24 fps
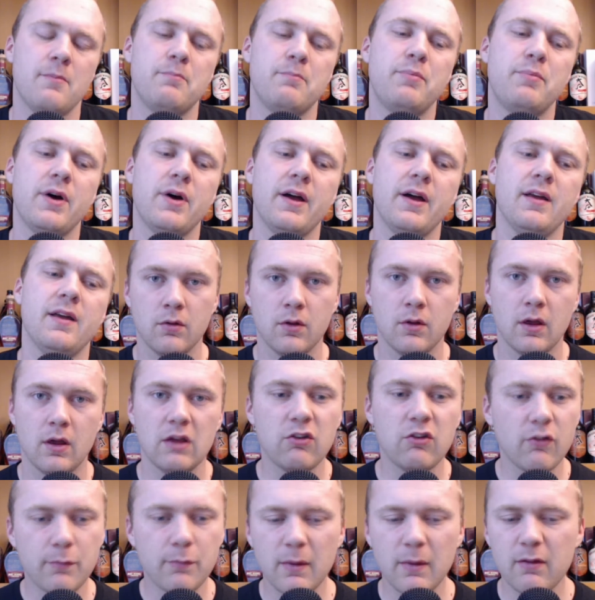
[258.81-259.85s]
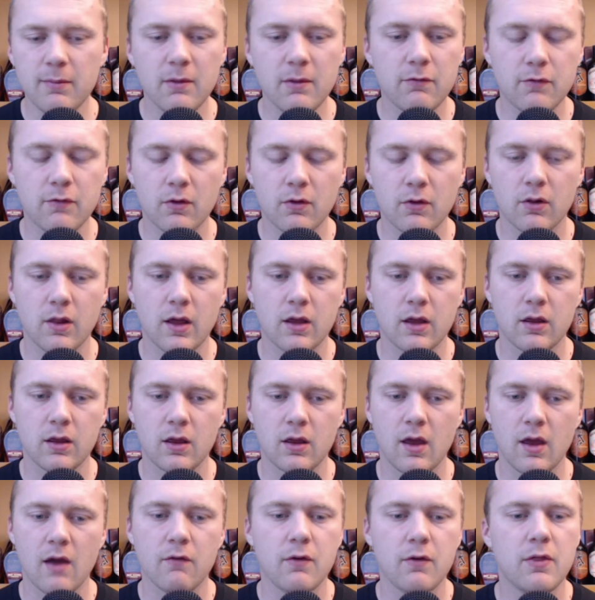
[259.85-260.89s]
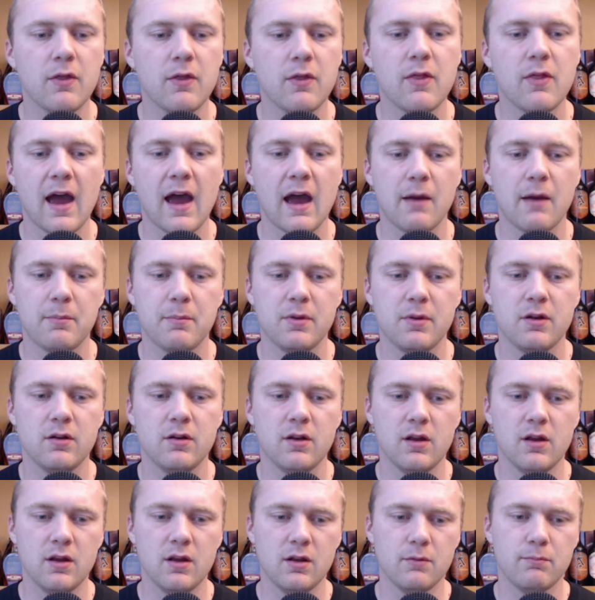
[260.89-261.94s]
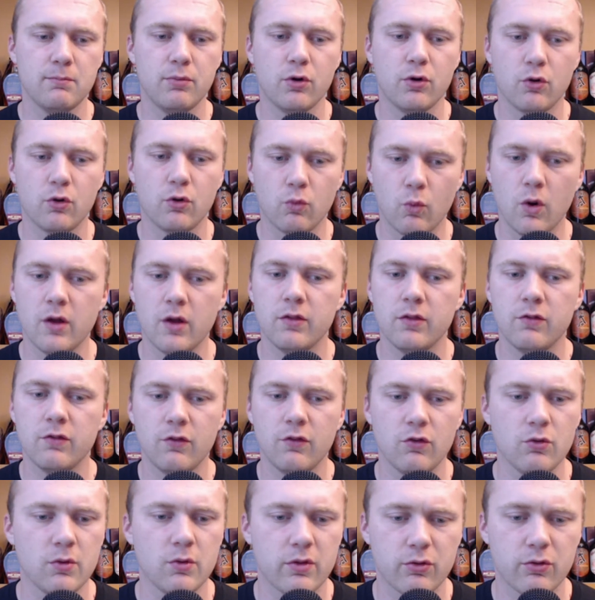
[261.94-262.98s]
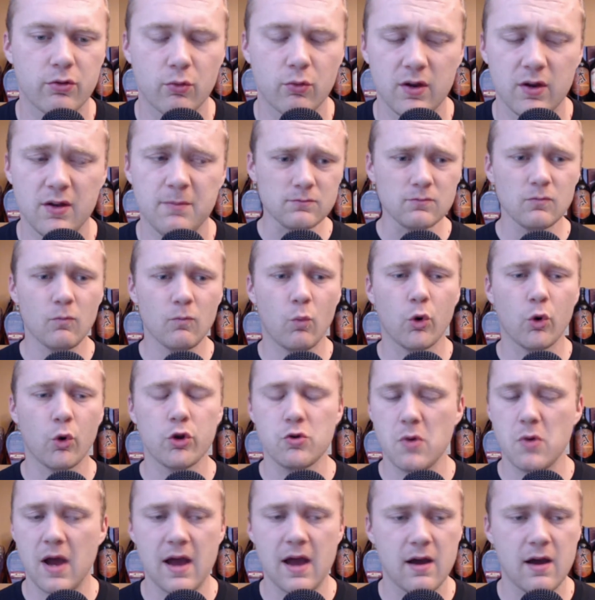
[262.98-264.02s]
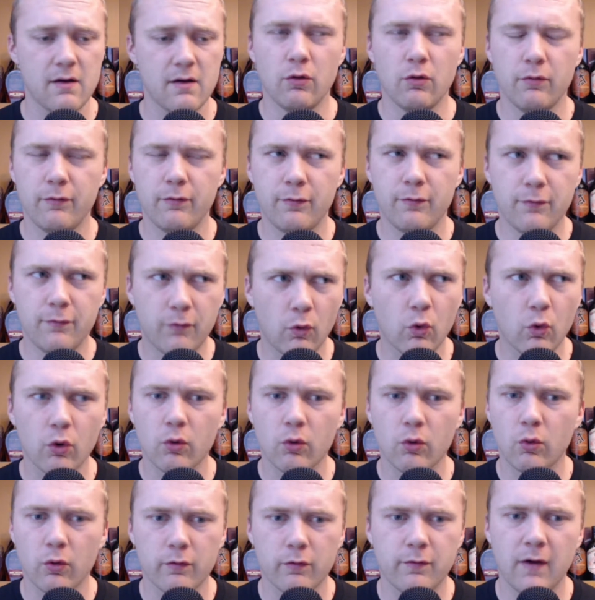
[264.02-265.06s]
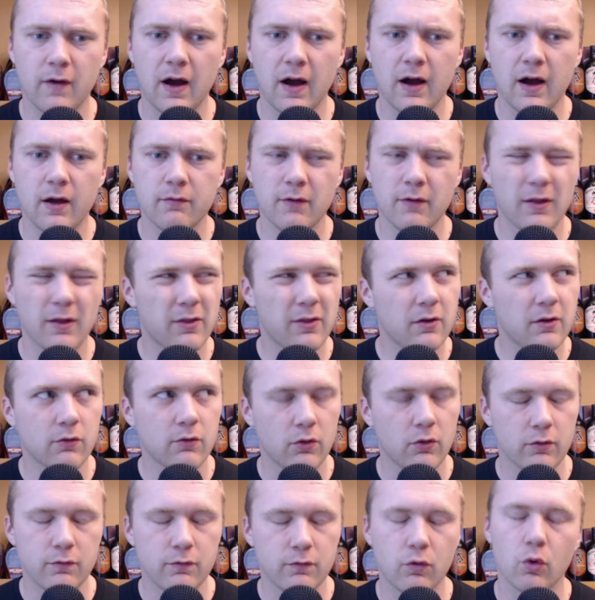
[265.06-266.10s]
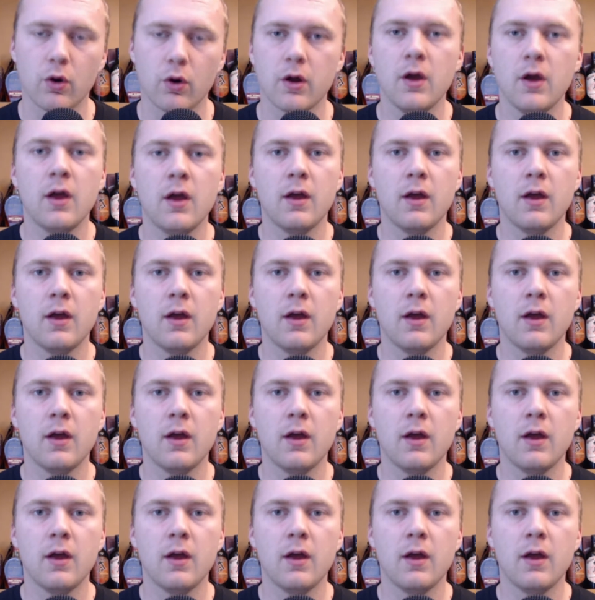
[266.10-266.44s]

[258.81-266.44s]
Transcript: But it just makes me feel like everything that happened in book 1, 2, and 3, where you have 4 or 5, I think it's only 4,